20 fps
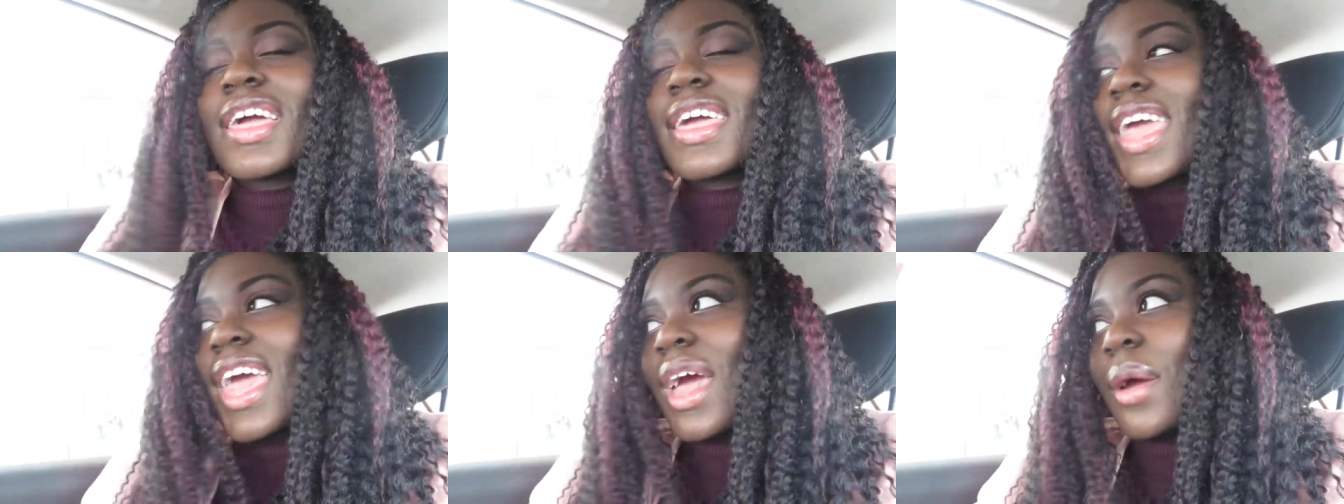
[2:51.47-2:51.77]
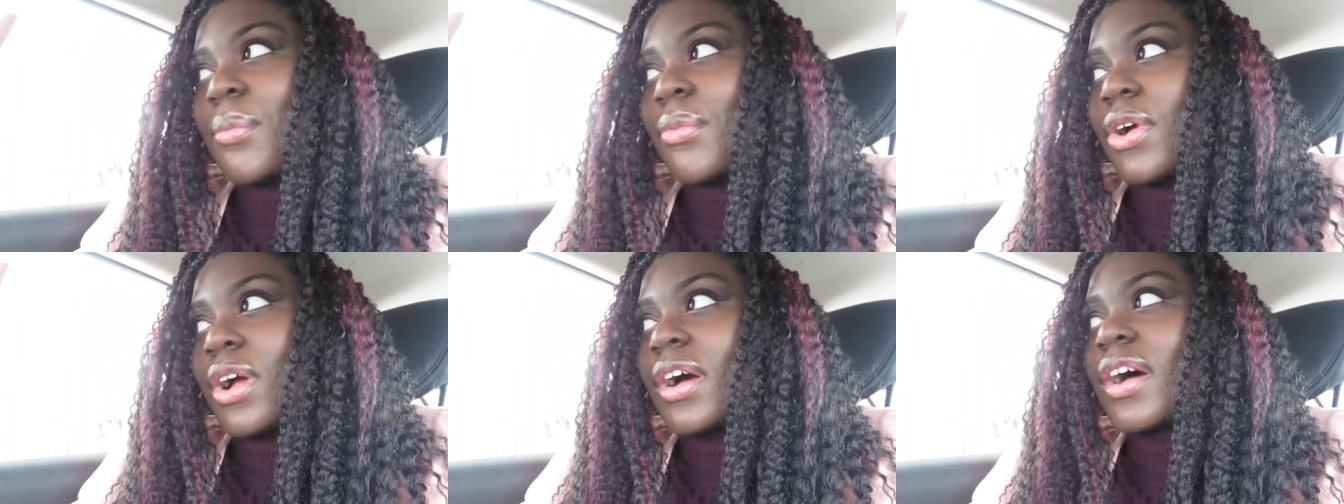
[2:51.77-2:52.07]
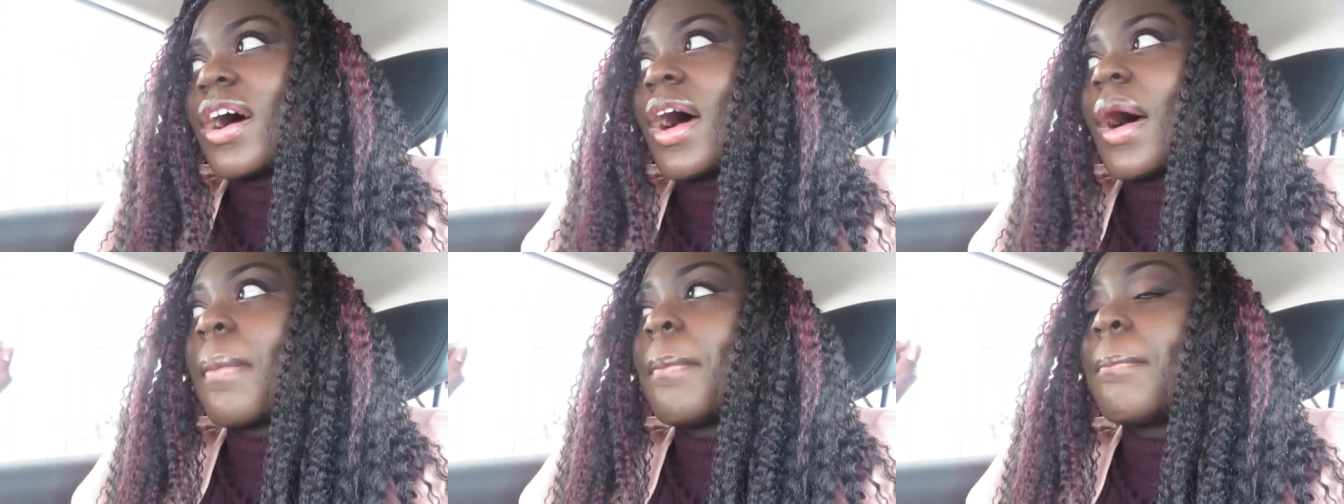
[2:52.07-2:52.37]
a
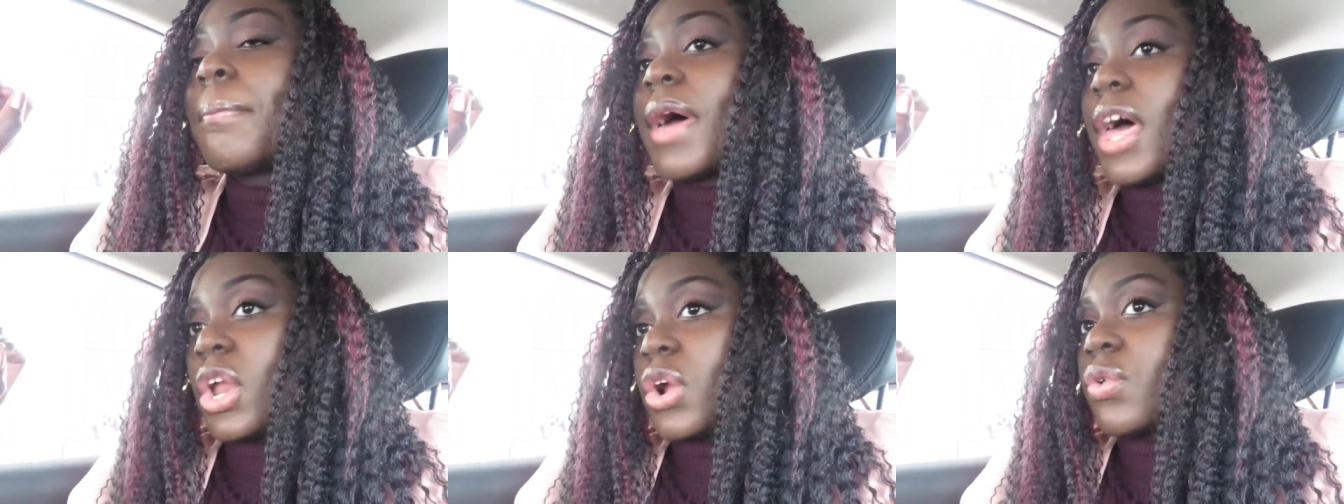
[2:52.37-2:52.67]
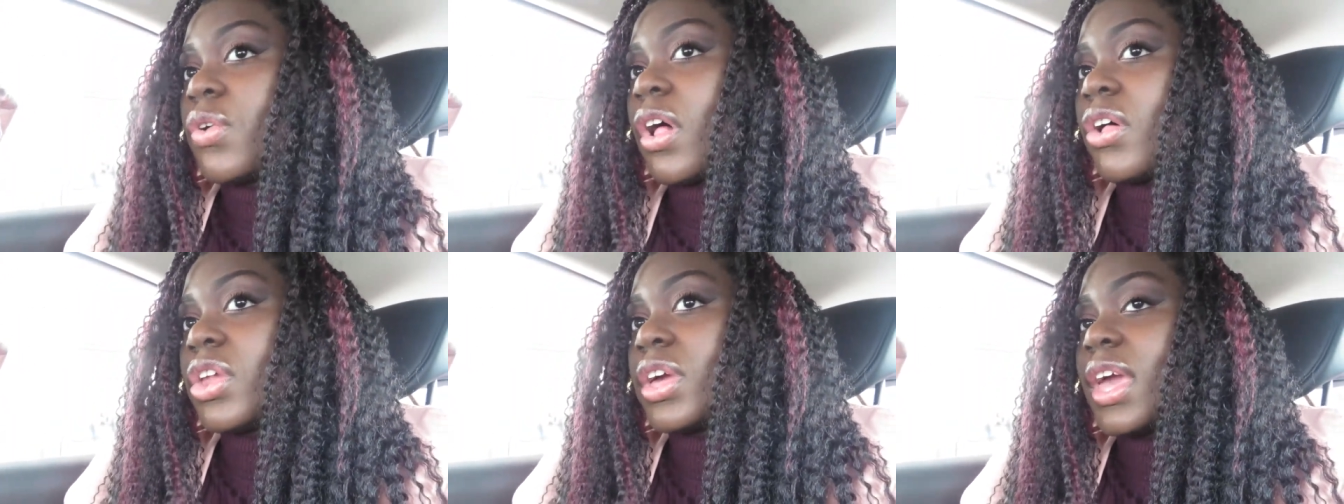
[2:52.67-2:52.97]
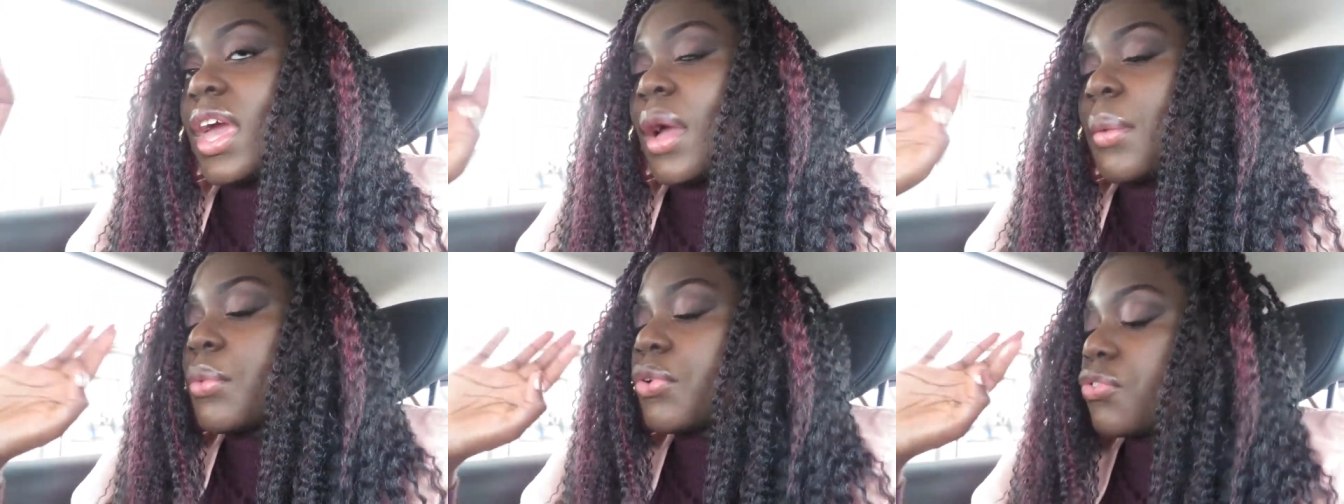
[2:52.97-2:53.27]
camera, a better quality
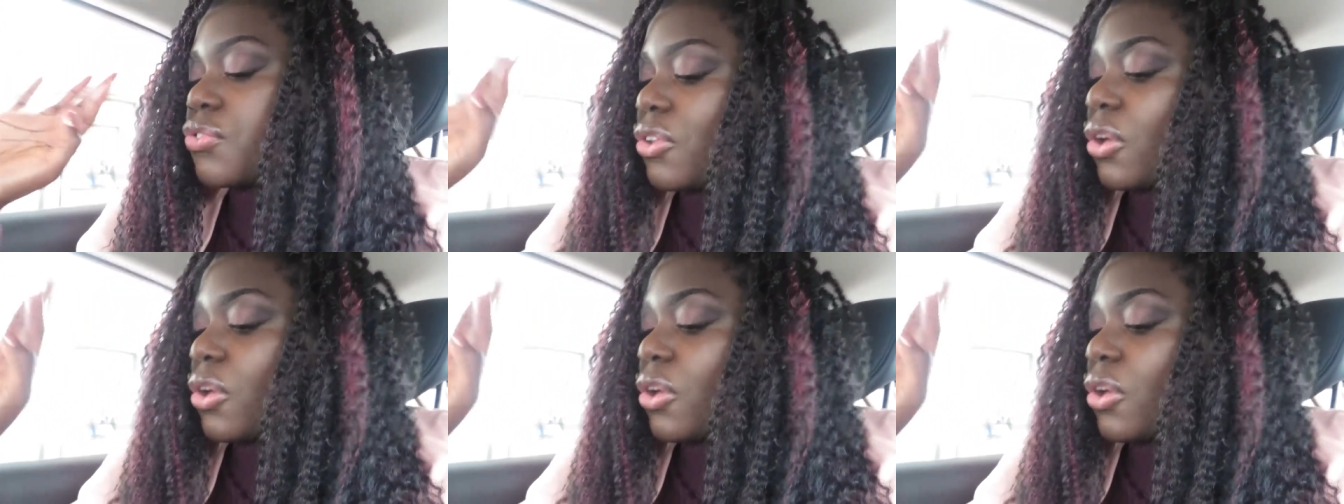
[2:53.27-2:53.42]
camera.